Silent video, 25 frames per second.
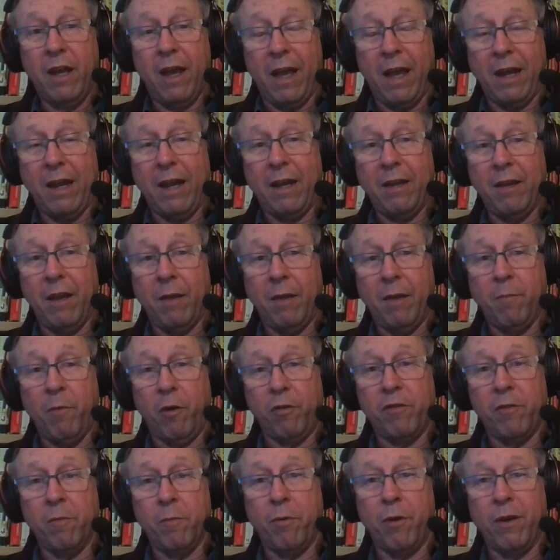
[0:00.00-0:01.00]
and and
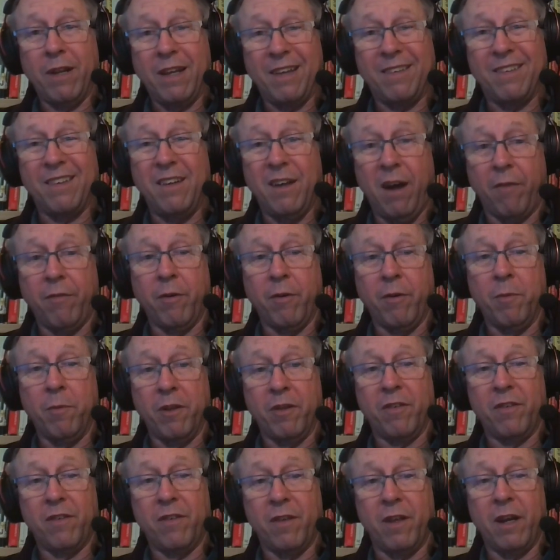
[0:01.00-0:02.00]
most importantly it's
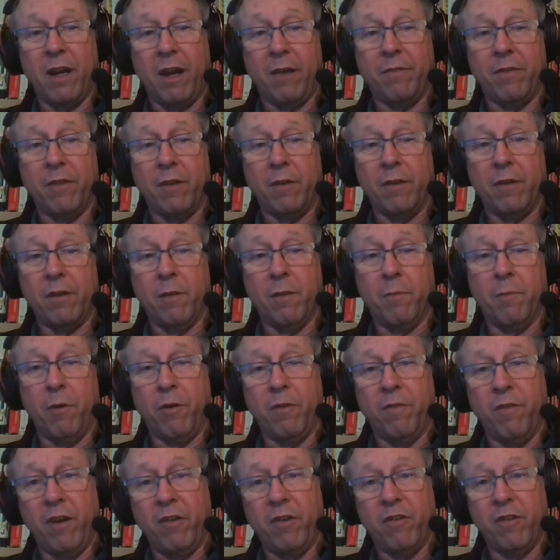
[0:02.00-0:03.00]
governments that have the the
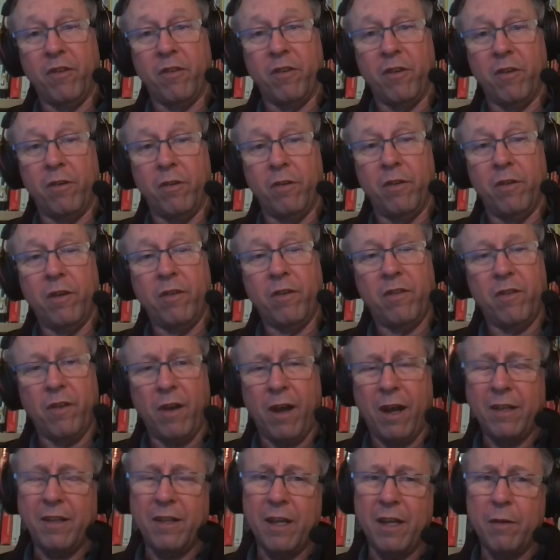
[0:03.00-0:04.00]
motivation to do this so
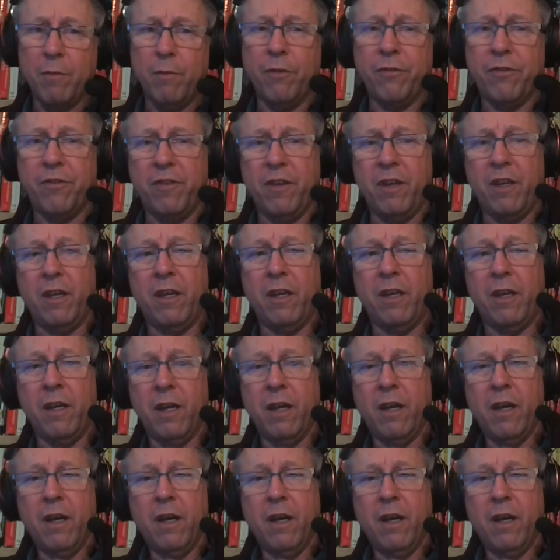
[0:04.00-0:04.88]
i think we'll see